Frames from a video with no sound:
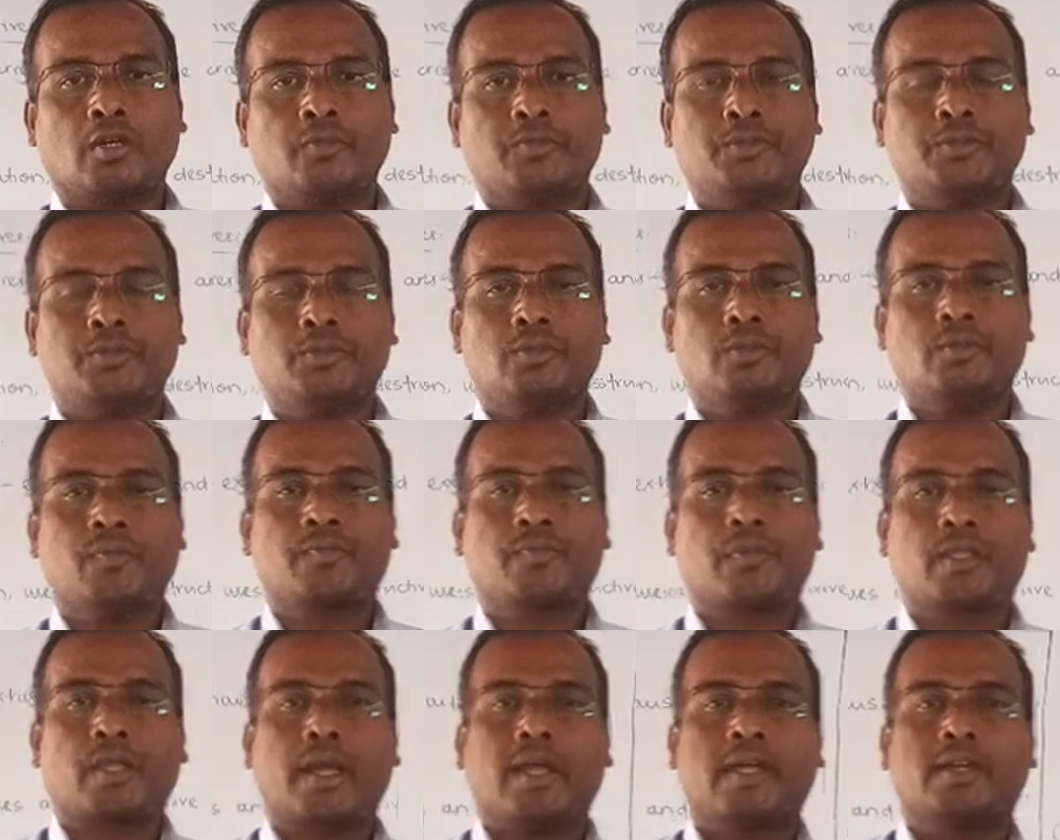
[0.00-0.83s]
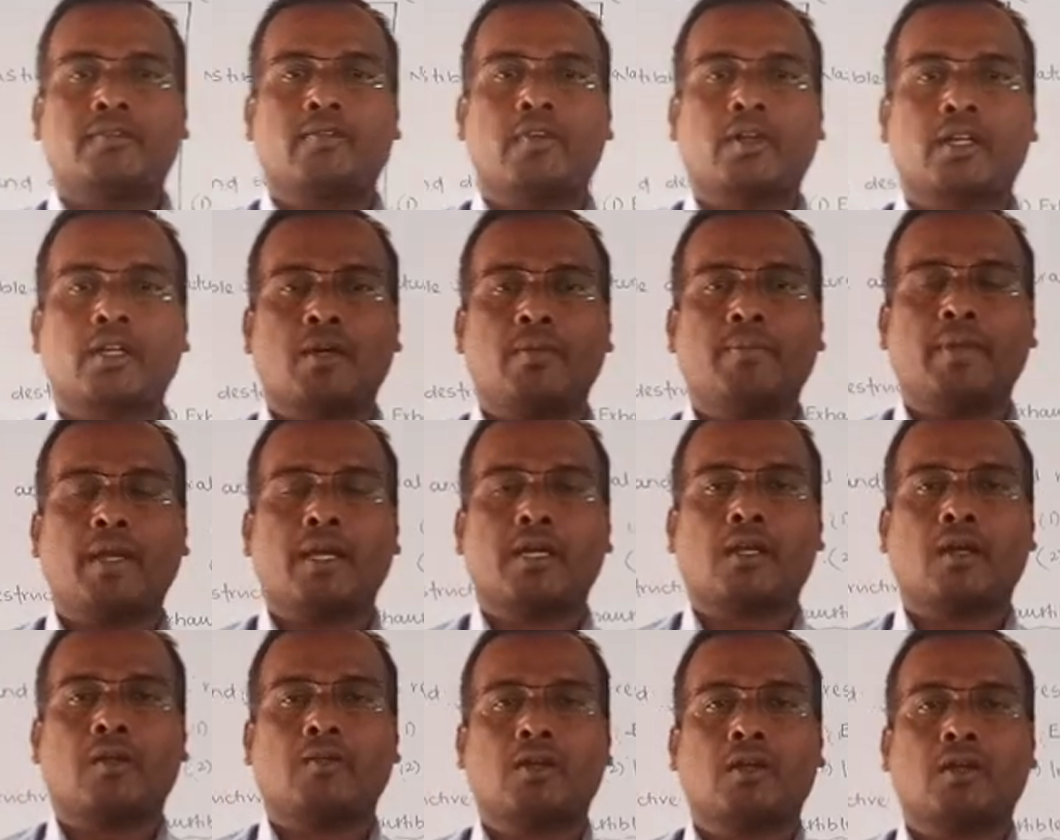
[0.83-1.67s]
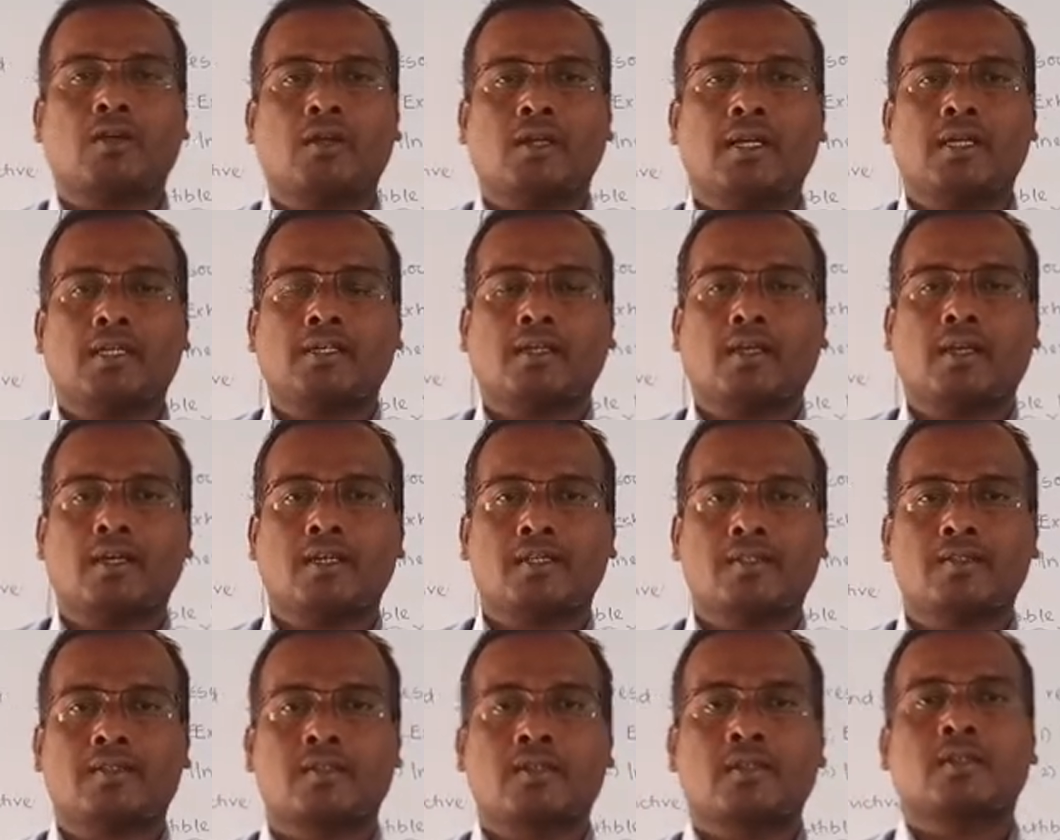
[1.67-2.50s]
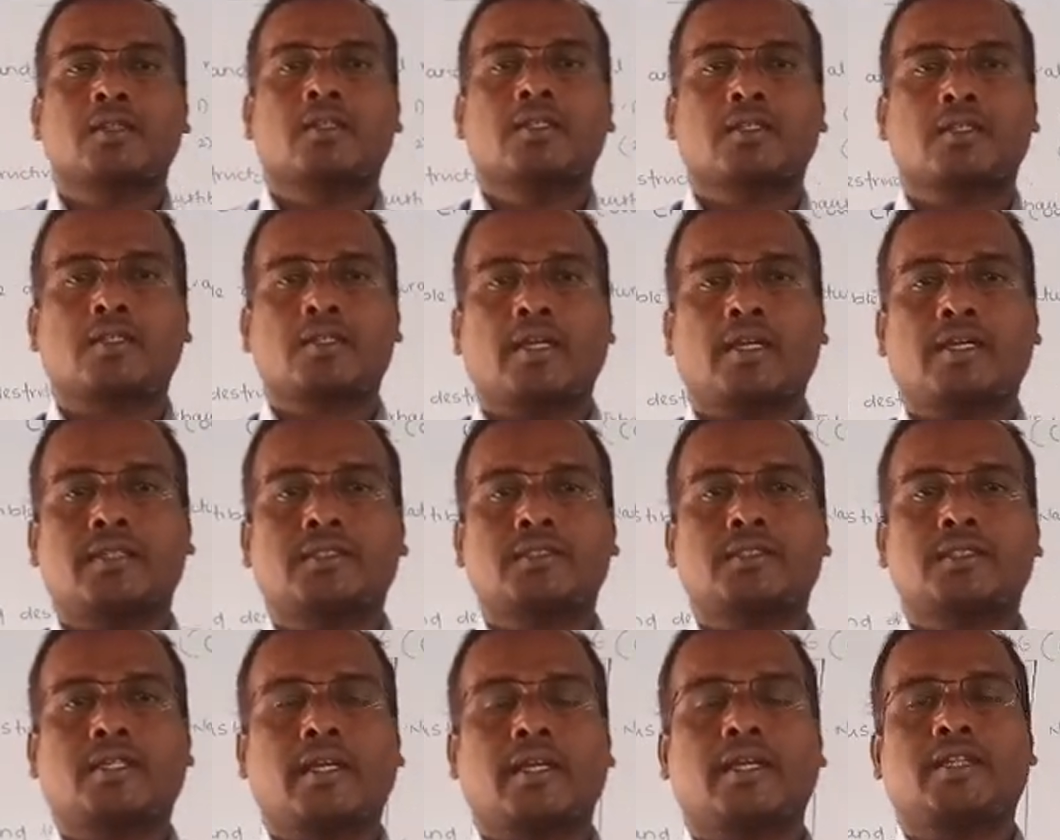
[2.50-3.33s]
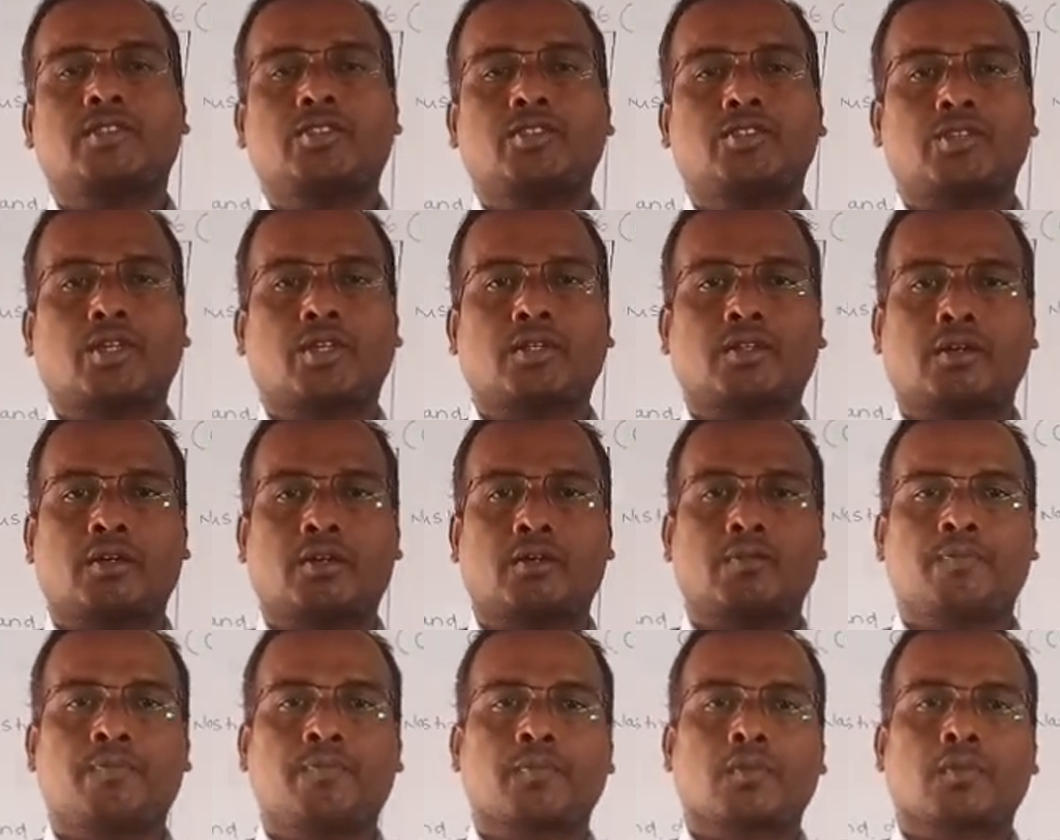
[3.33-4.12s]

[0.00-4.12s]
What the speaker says: of you and welcome back our online class Science 8th standard.